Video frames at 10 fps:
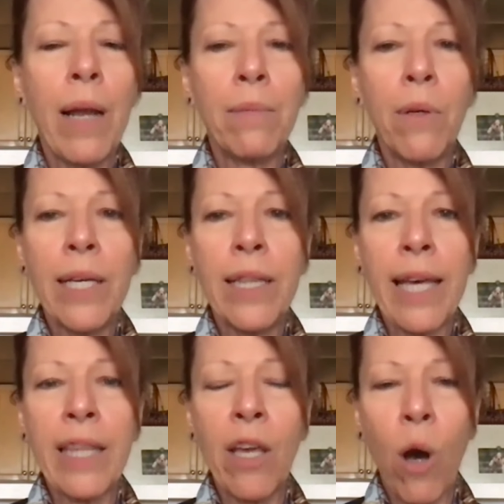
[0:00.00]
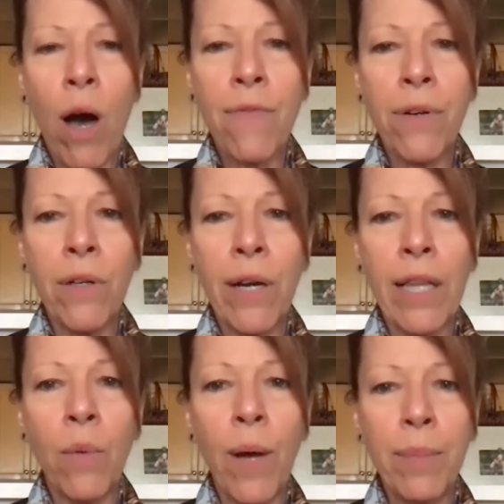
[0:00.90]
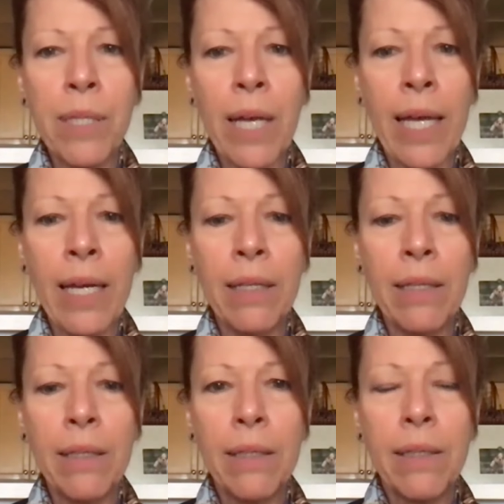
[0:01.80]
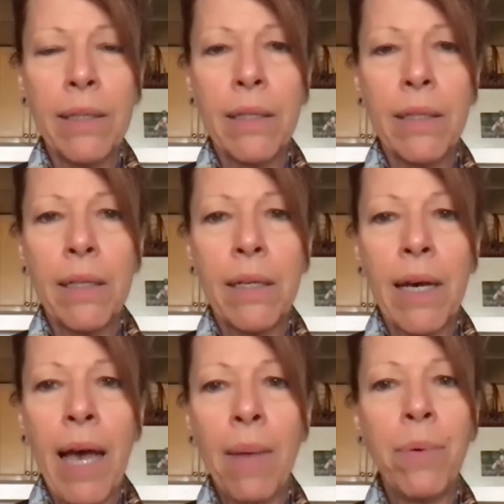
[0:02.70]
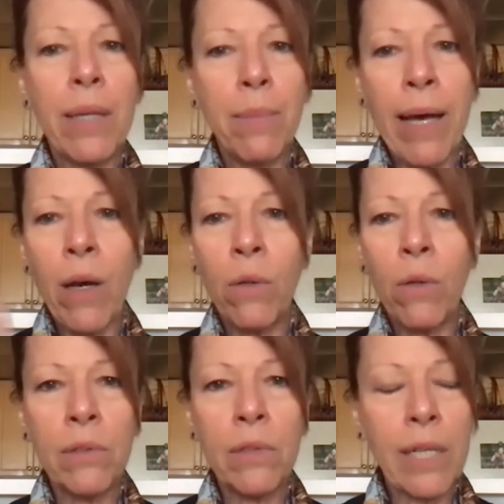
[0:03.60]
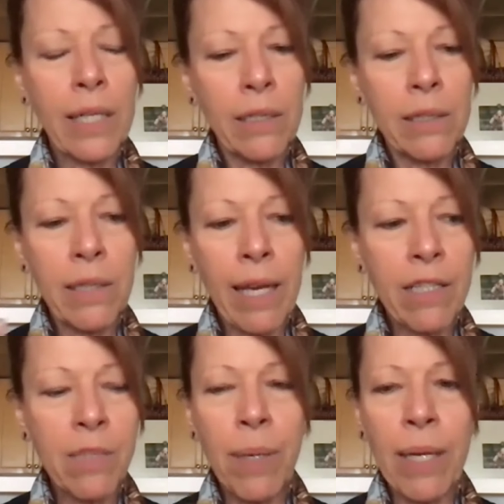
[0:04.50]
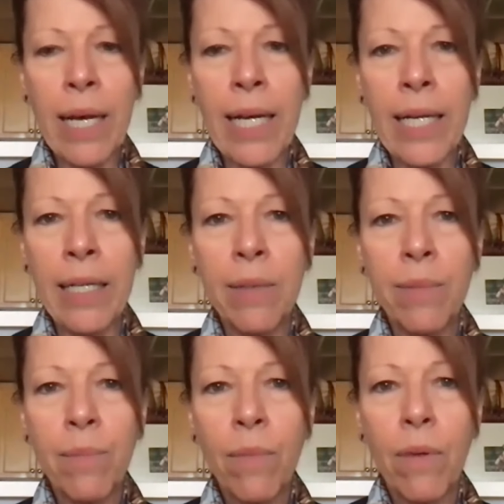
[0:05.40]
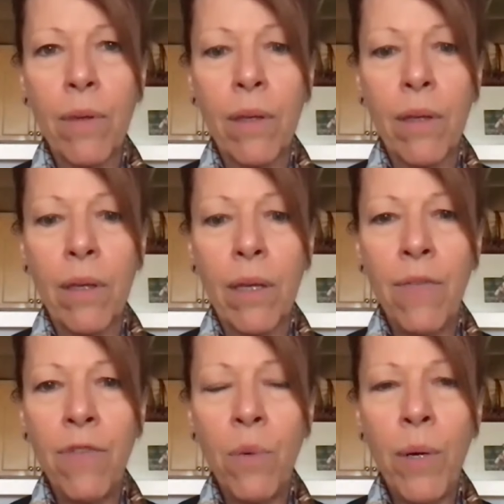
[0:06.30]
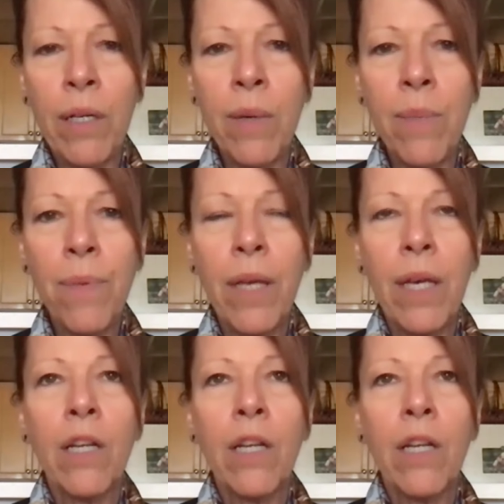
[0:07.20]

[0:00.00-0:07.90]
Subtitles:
I'm looking at like the offer and the website, I'm putting my own like spin on it, if you will.